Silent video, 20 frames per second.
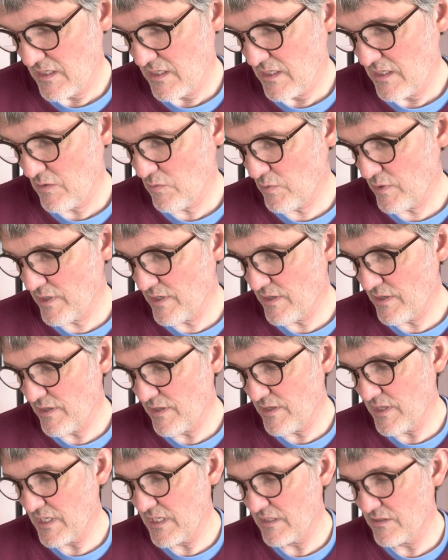And one of the
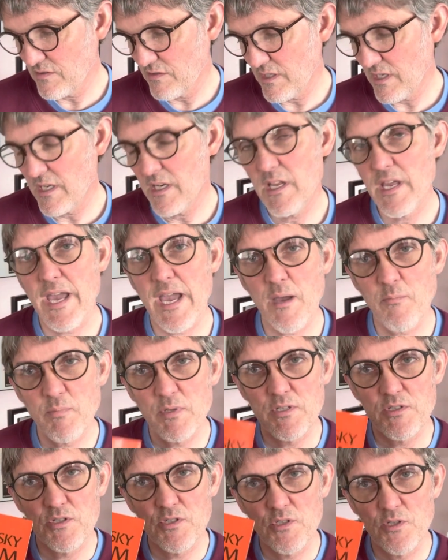things that
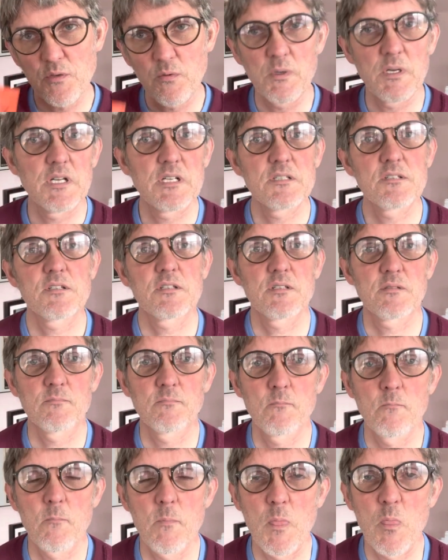happens to us
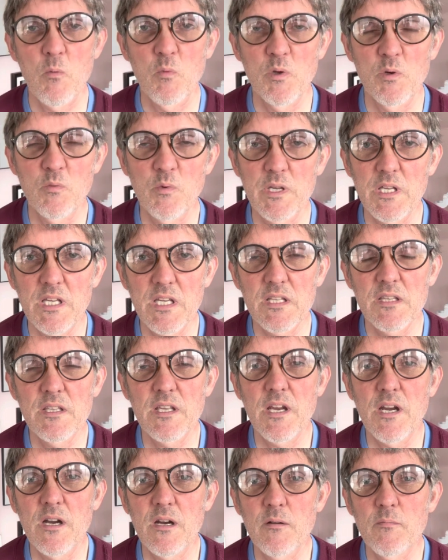when we get
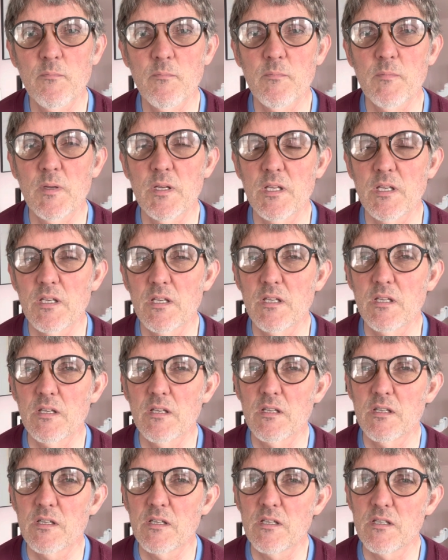there
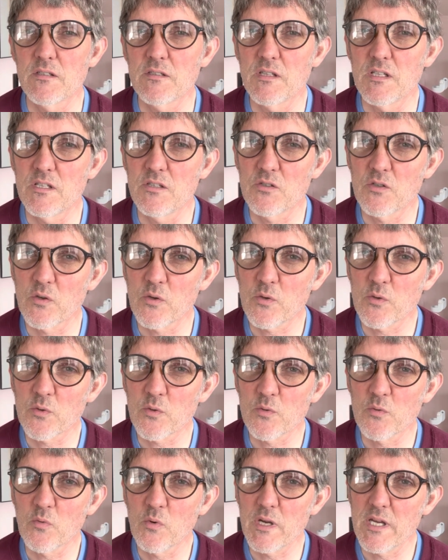is these
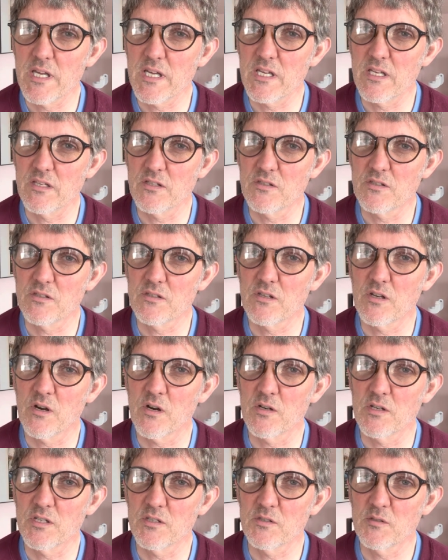old ways
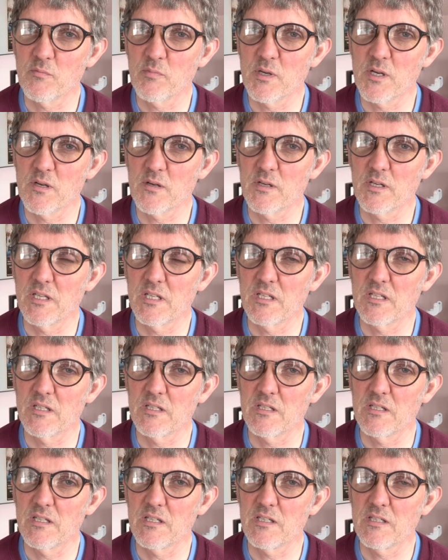are disappearing
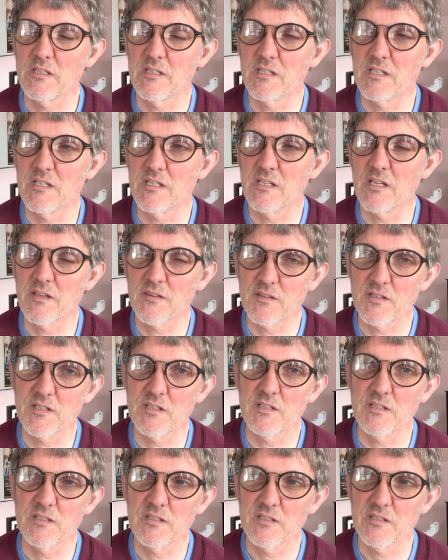and
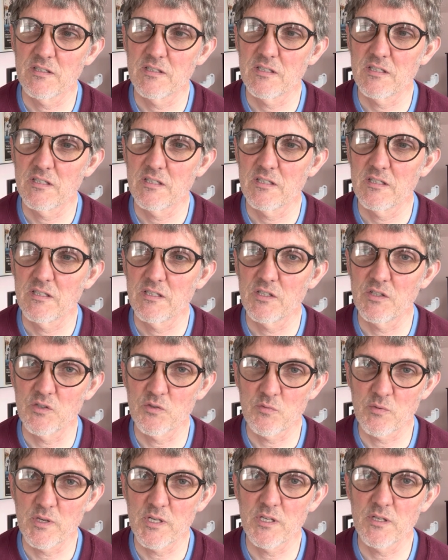nothing
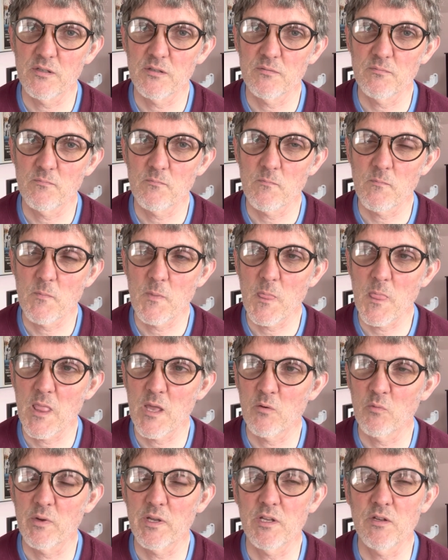is real.
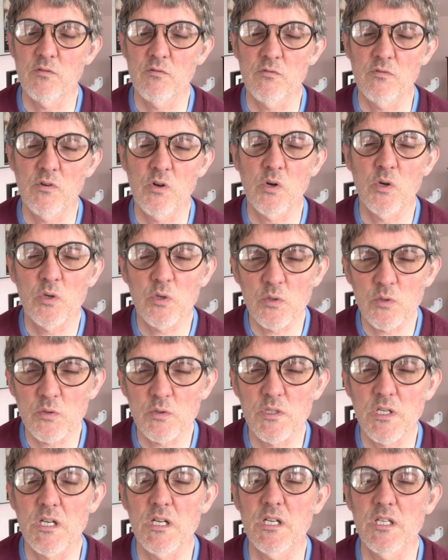And we
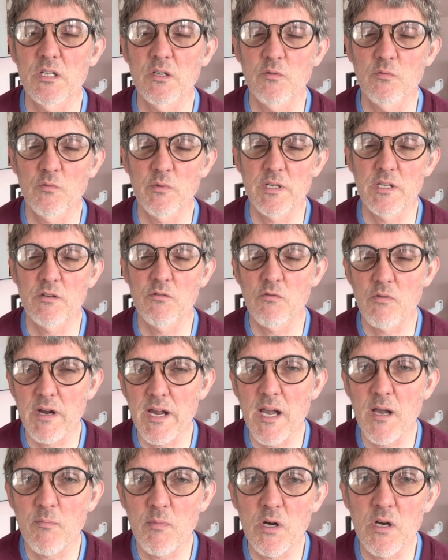hold on and we
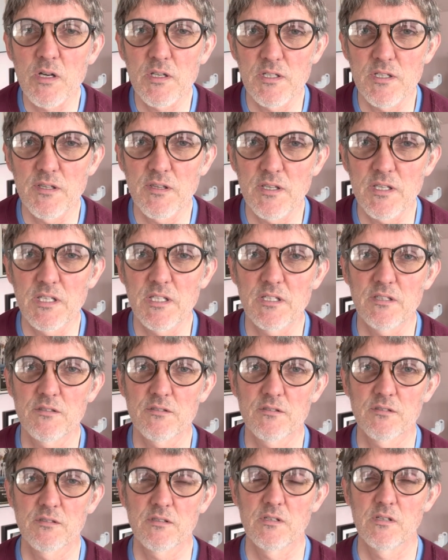grab on to
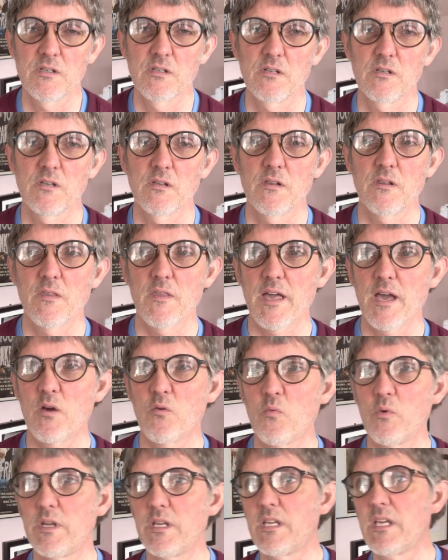things
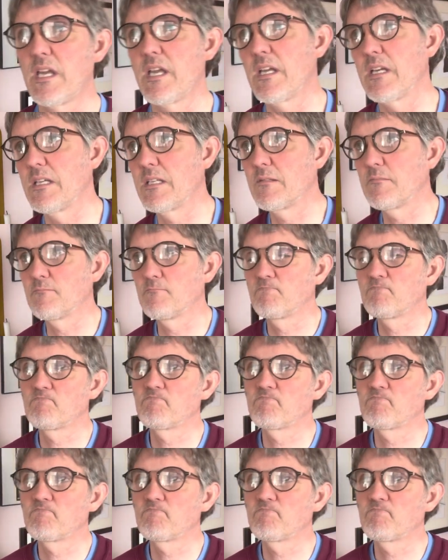that we can